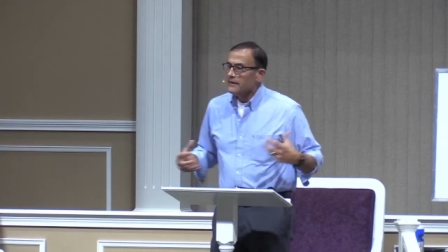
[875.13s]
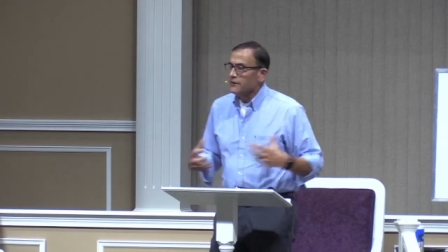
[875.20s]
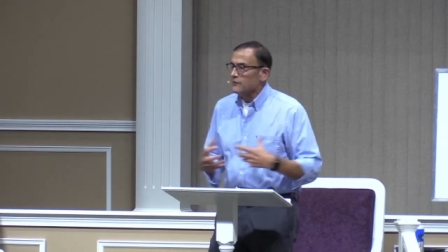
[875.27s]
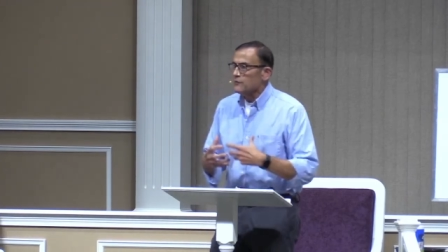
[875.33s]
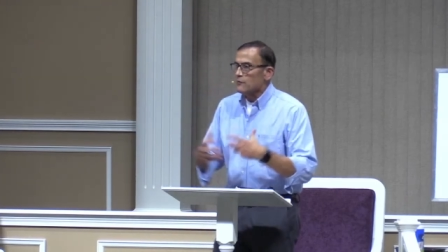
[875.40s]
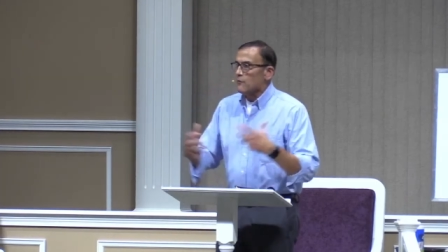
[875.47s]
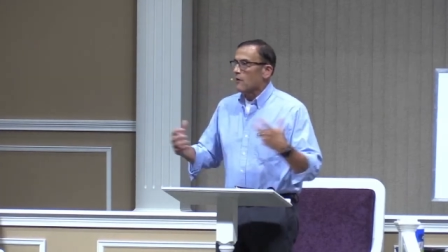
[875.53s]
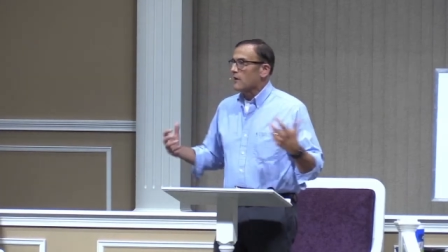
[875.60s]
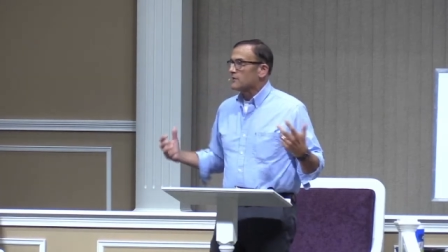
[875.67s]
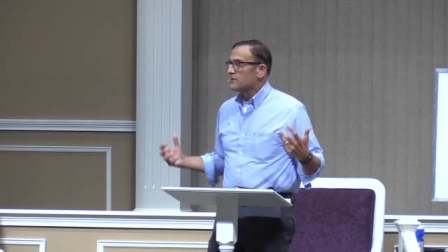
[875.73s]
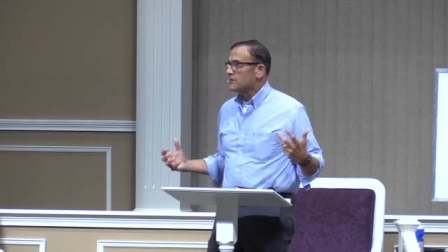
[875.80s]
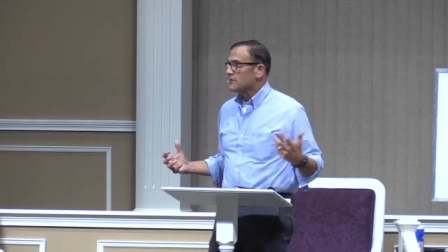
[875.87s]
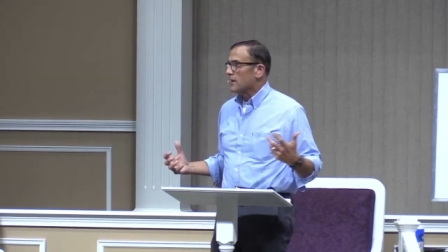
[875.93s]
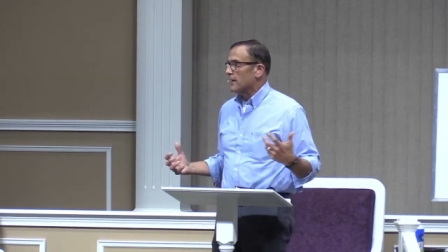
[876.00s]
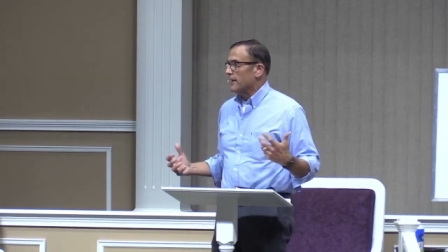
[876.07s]
into our
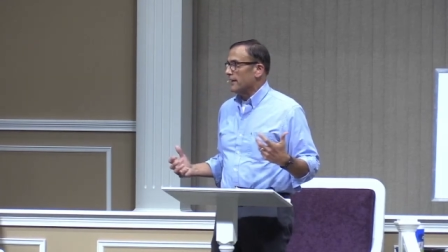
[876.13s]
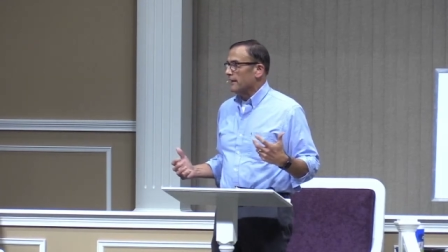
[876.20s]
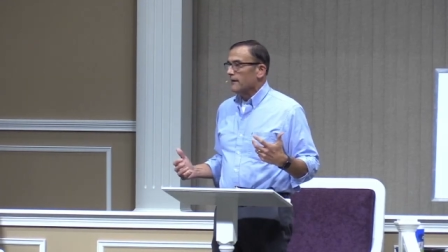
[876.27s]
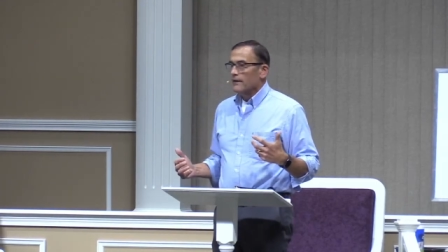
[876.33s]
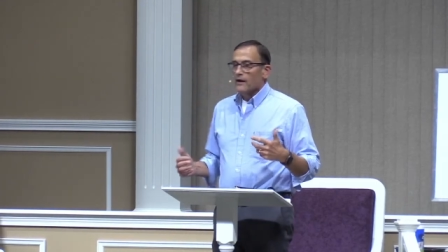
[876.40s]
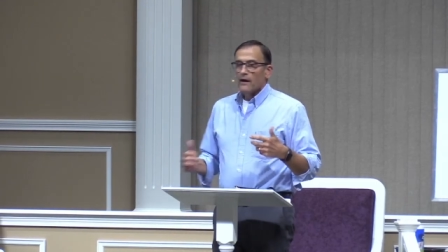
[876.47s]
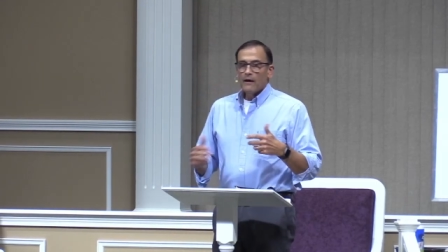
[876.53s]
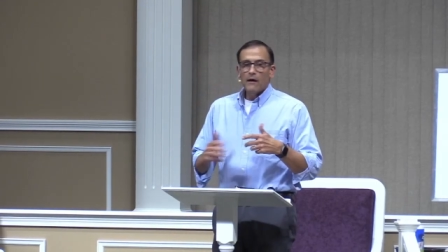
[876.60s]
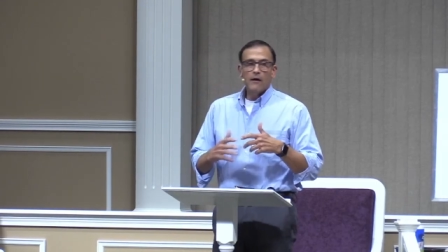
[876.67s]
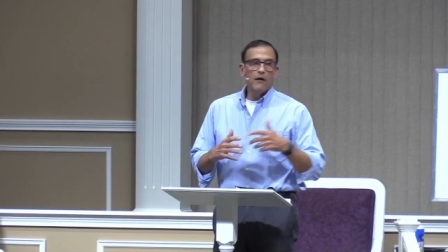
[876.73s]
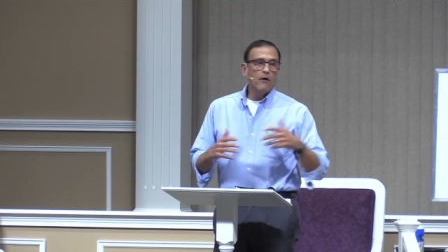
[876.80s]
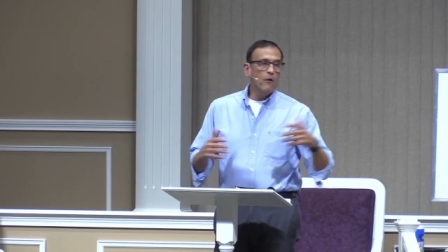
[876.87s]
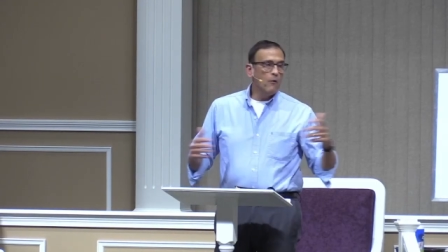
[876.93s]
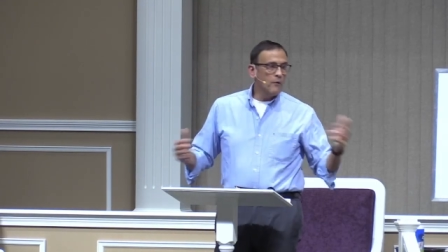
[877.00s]
study oh,